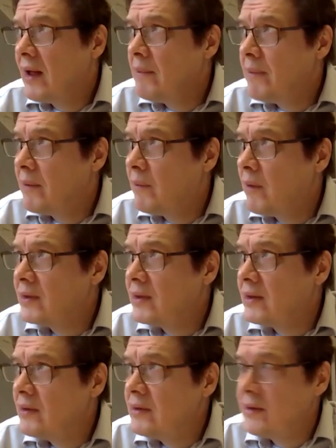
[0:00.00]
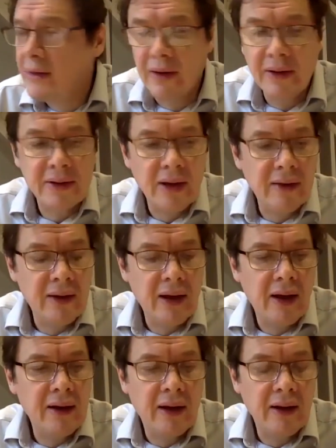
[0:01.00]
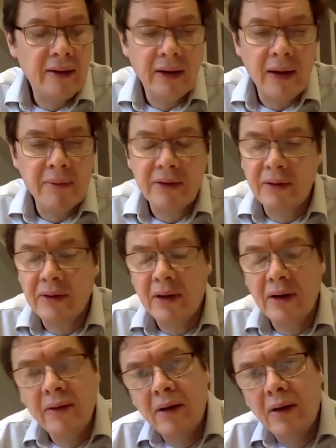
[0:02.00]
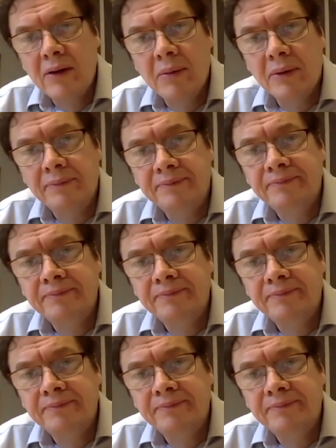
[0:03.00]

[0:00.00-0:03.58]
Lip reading: But once they do start to understand that, I think Amazon's going to have a lot of trouble,